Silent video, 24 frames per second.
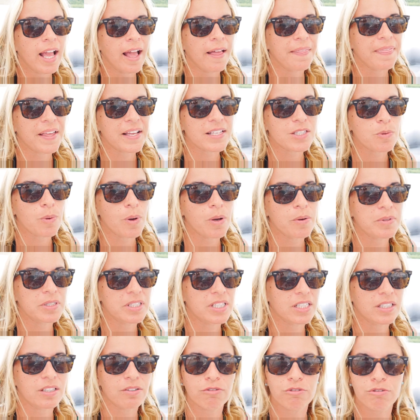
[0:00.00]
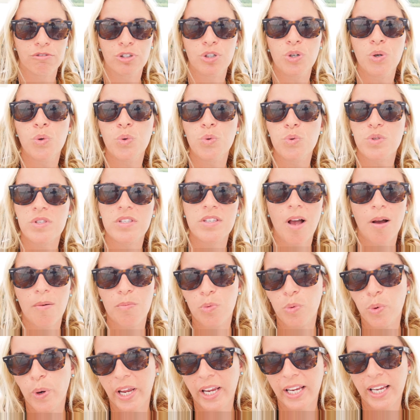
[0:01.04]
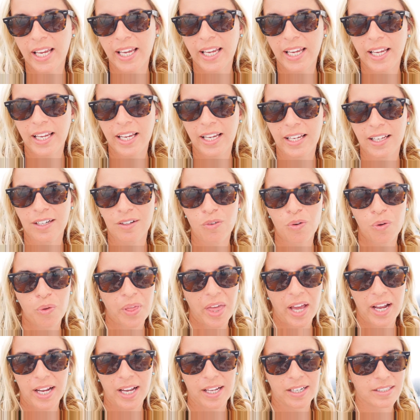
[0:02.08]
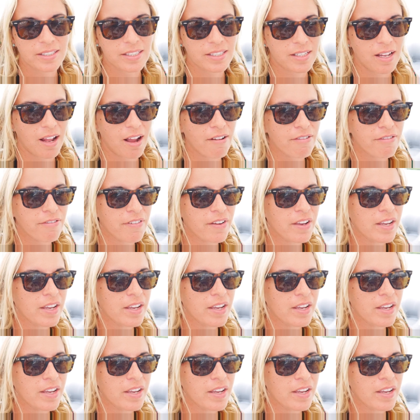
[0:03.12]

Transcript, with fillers: and that's where we did the cool sub winging and all that kind of stuff